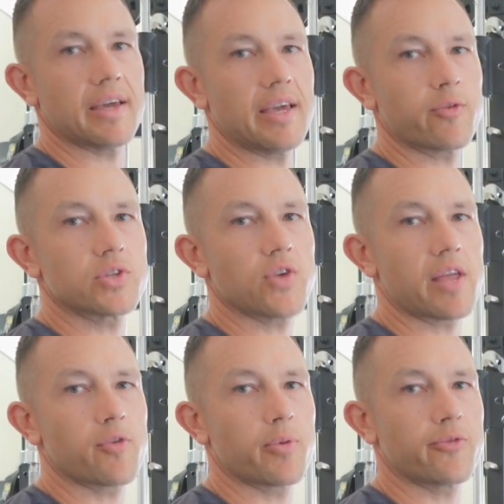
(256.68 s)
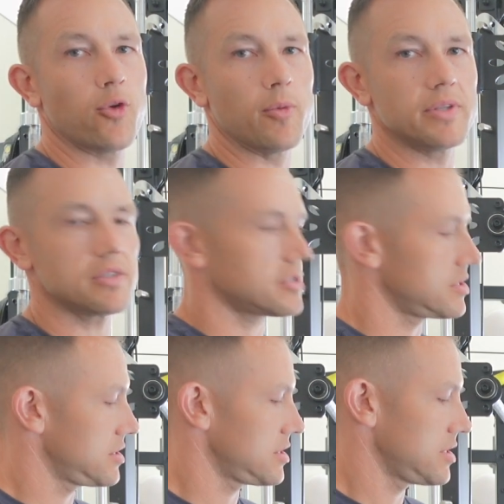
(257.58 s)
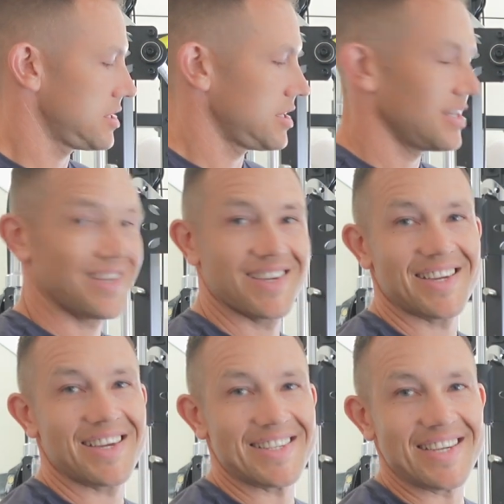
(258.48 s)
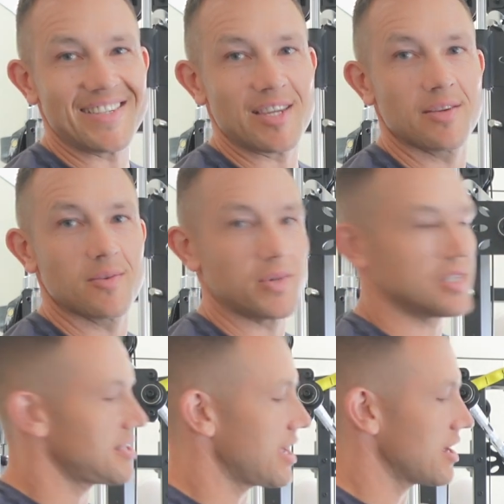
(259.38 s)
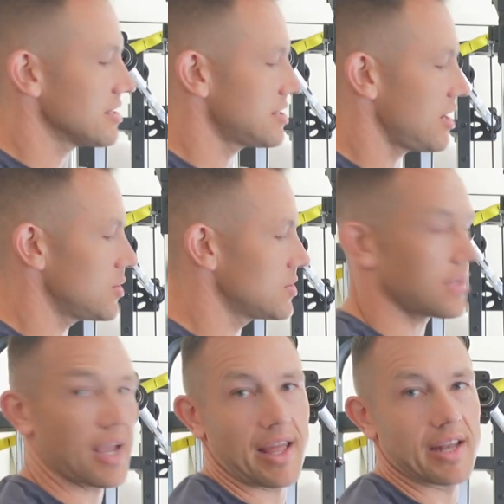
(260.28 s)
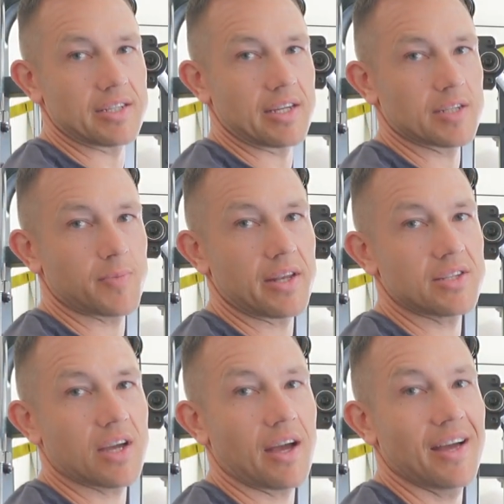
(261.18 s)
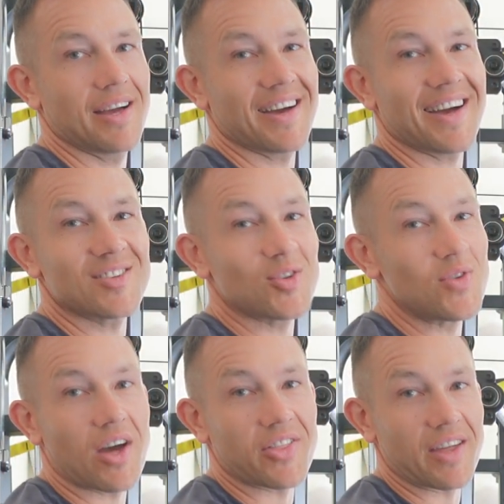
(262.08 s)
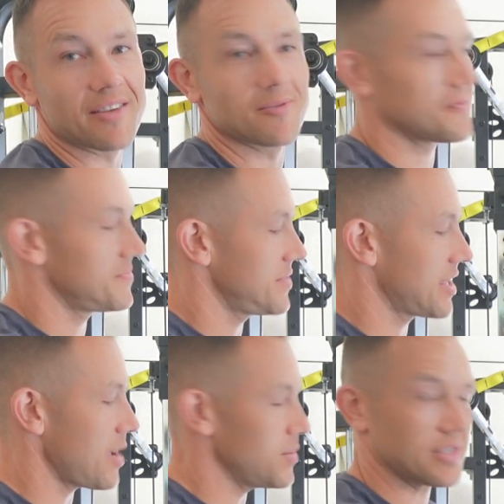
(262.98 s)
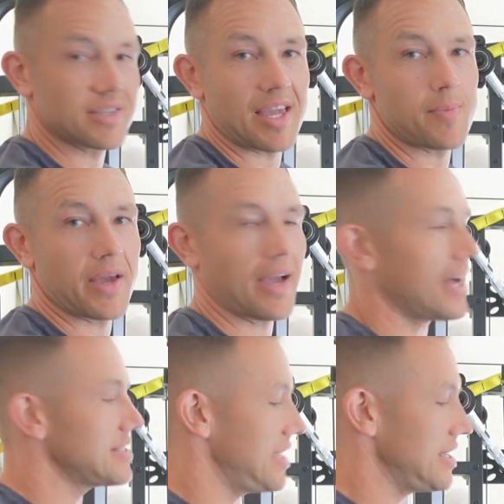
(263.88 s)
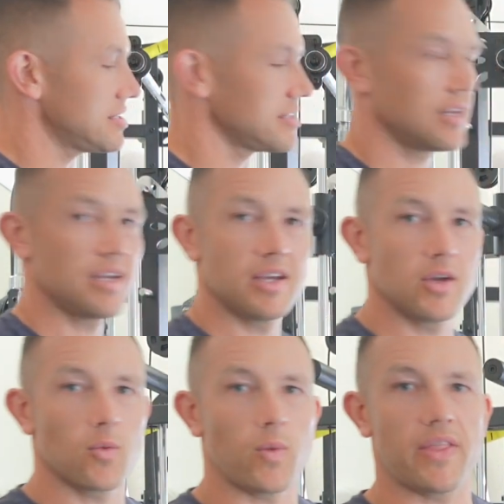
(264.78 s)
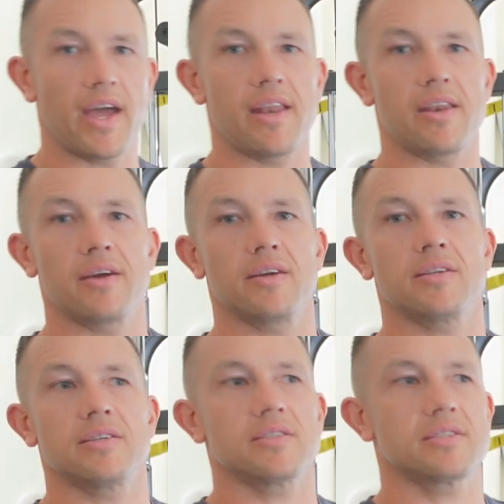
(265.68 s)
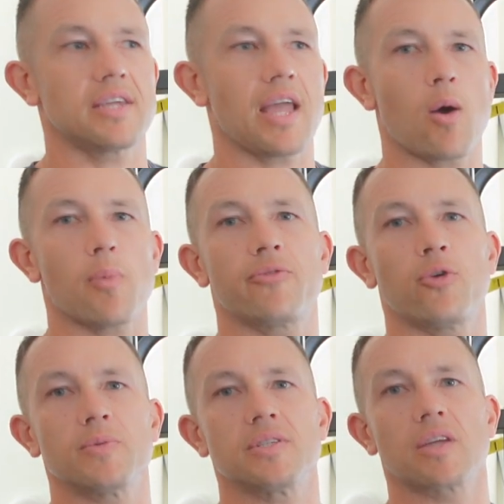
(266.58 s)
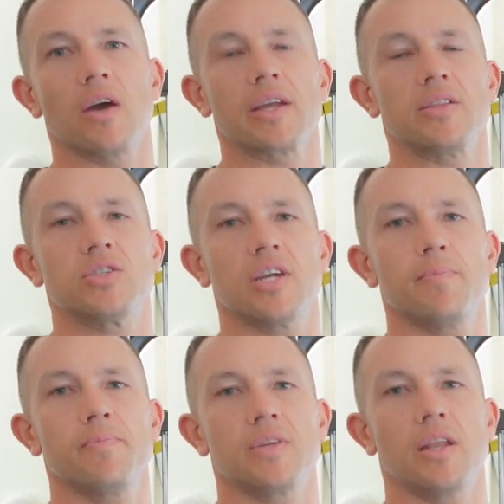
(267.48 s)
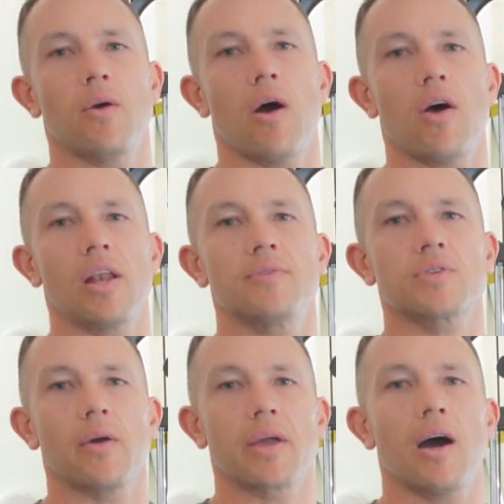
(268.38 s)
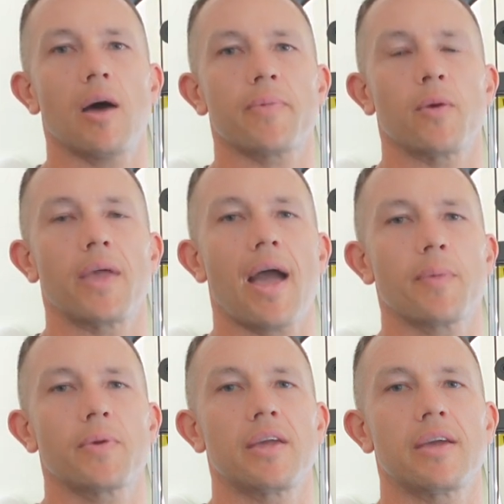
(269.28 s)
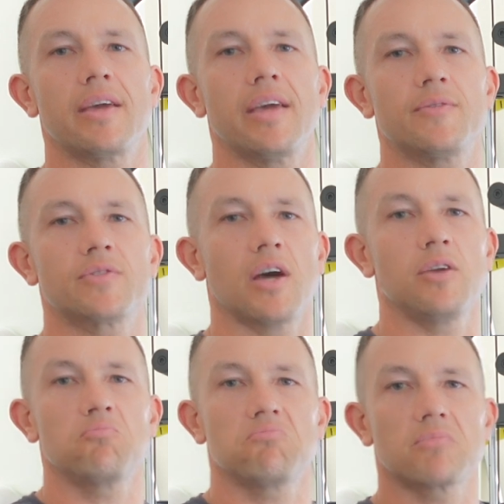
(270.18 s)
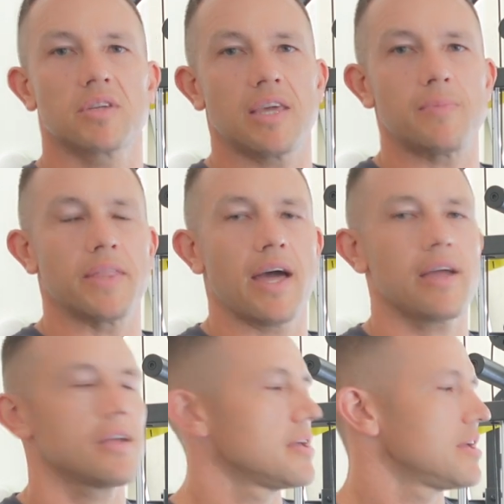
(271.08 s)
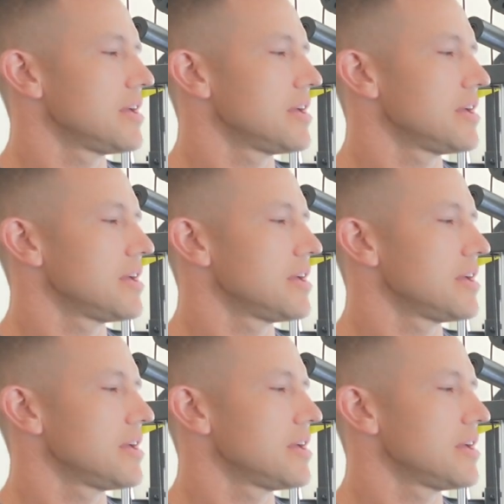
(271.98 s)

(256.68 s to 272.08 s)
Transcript: If we're training for performance, it's easy. We just take our total daily energy expenditure and do nothing, okay? We just keep it as it is. We then see how our performance is going in the gym. You know, are our lifts going up? Are we happy? If so, keep it there.